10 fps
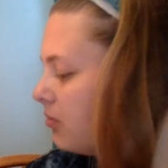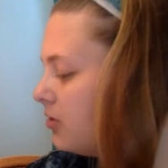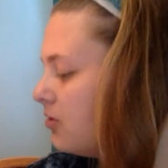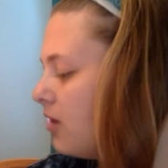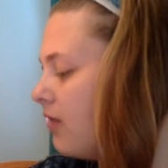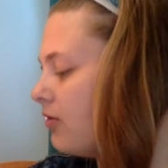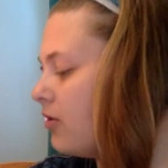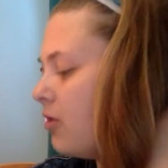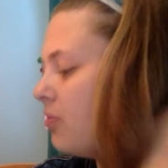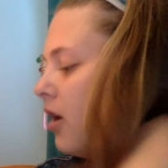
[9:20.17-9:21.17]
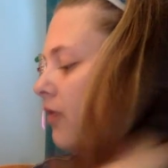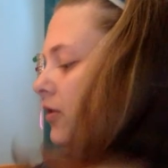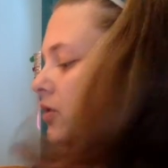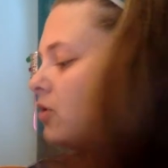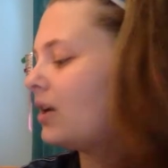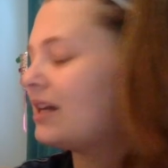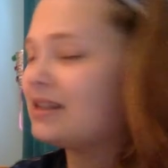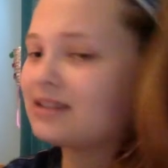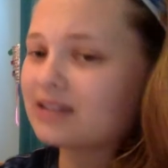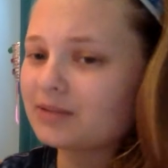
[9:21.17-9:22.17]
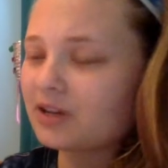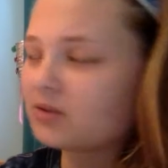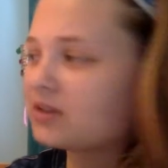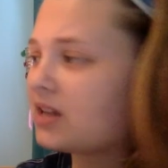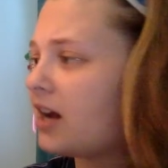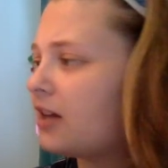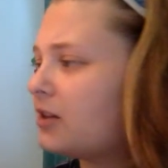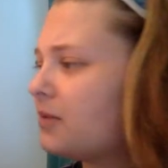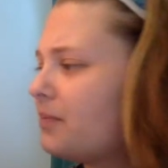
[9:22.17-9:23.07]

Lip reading: blue envelope off the door and stepped outside.